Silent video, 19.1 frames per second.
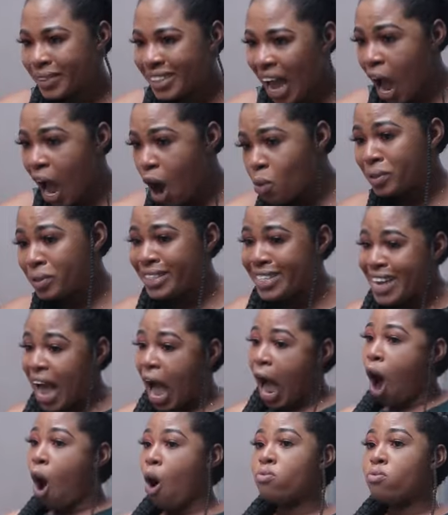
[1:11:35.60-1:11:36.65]
Down
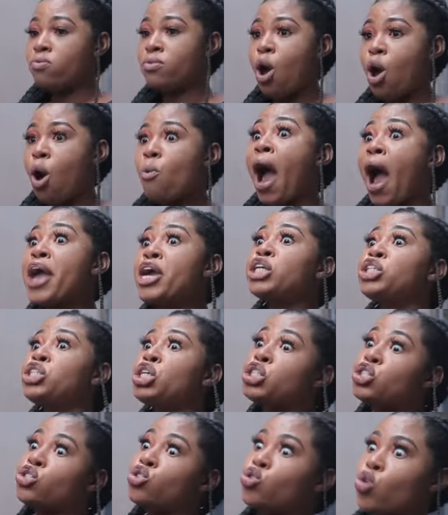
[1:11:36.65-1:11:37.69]
now! Why you do
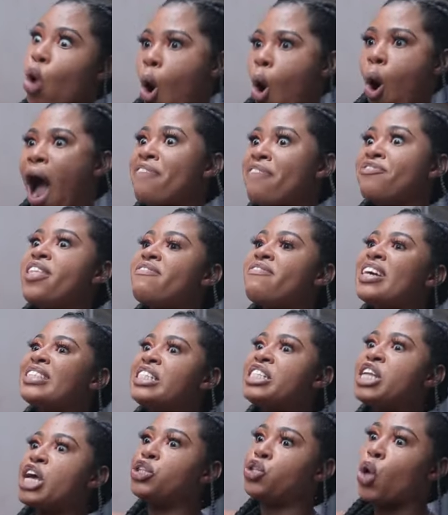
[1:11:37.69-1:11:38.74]
so? I've never
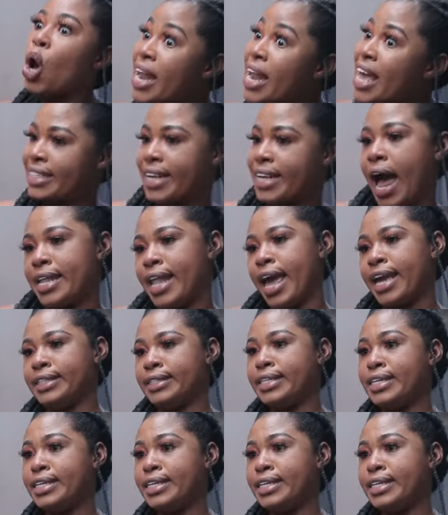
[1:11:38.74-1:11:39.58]
seen a dollar car like